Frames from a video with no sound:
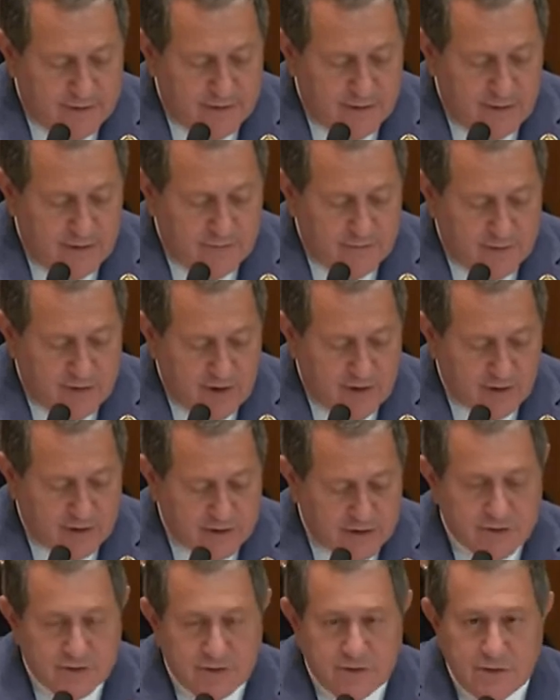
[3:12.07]

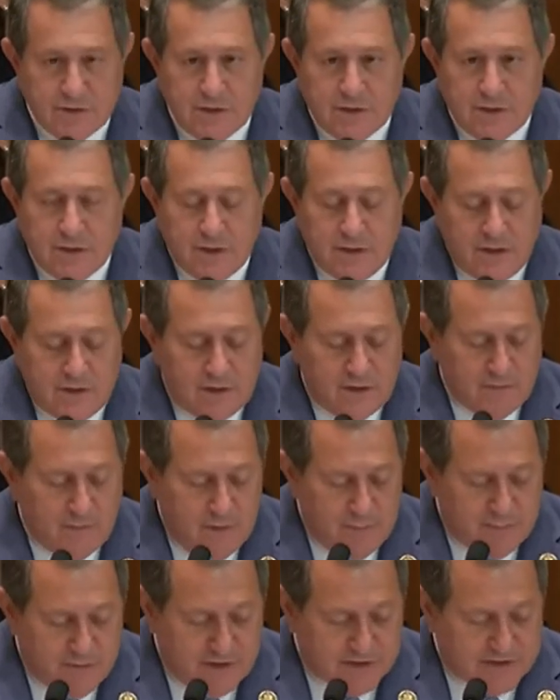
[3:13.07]
Regardless, we
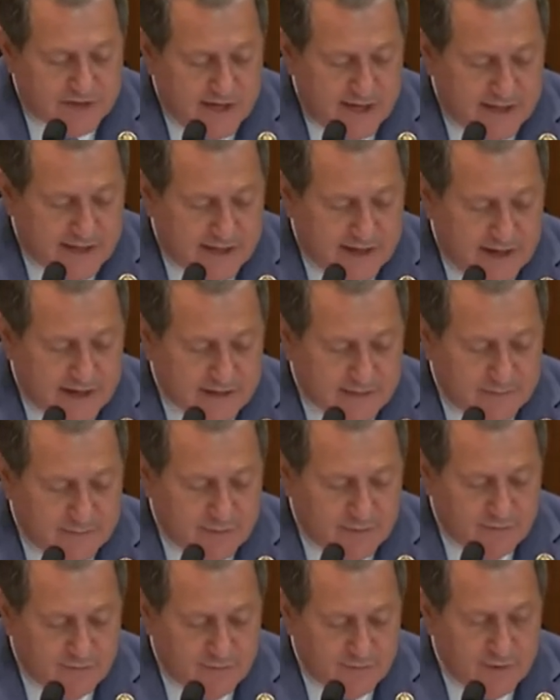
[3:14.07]
pressed on and got the
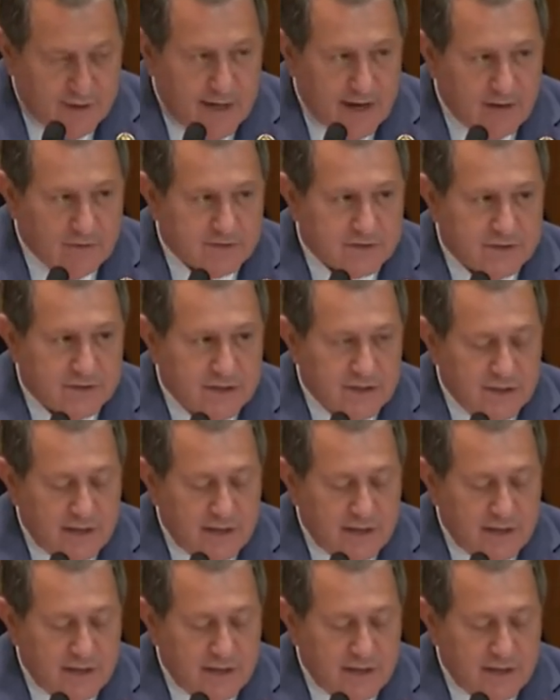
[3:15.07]
bill through the House